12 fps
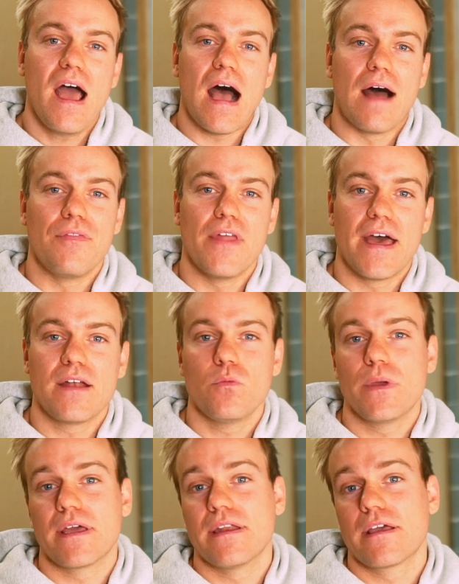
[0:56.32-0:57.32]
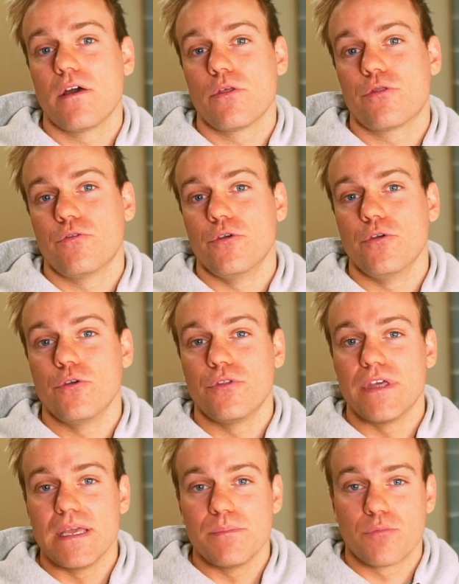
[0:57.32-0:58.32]
And then we're going to go through
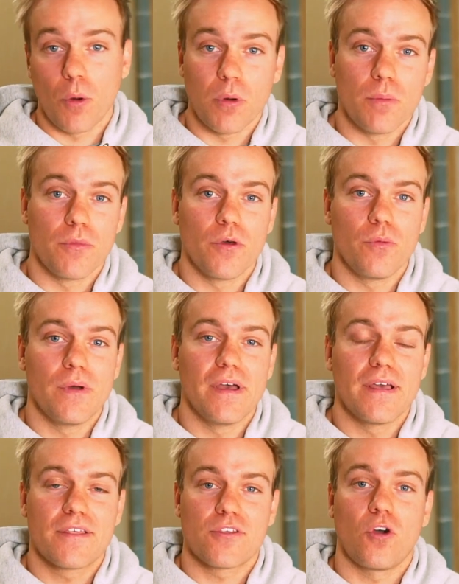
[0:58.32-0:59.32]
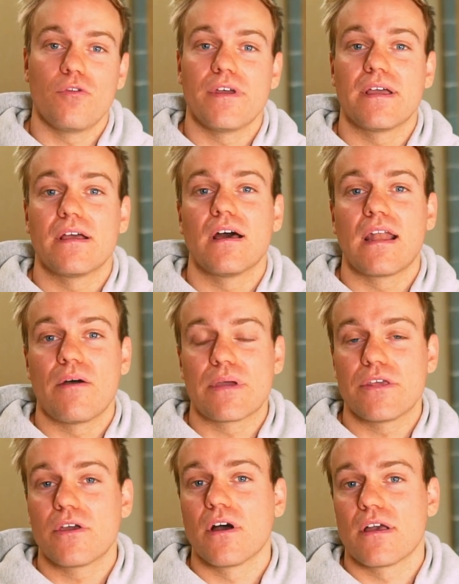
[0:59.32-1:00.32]
the problem that we're solving, allowing
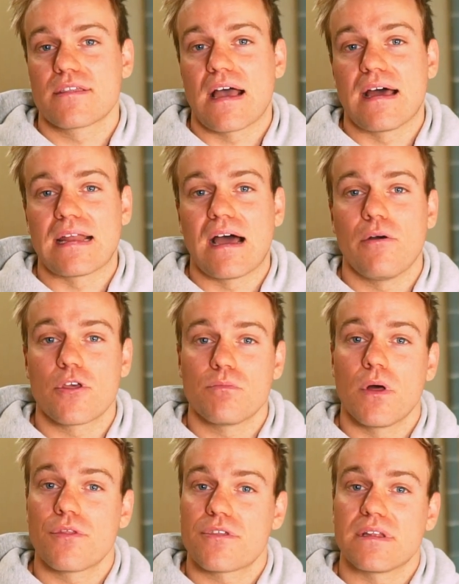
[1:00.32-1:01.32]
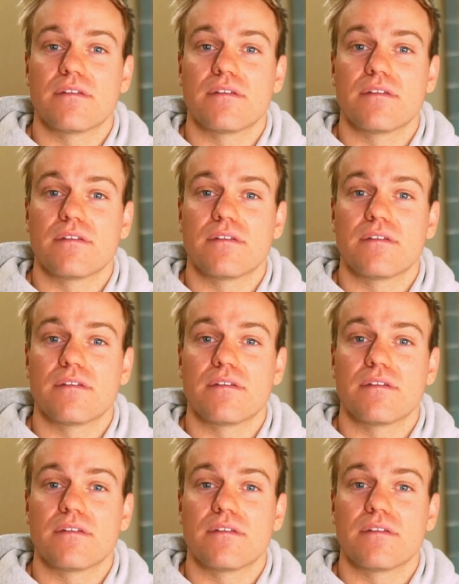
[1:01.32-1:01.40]
you guys to add hours months in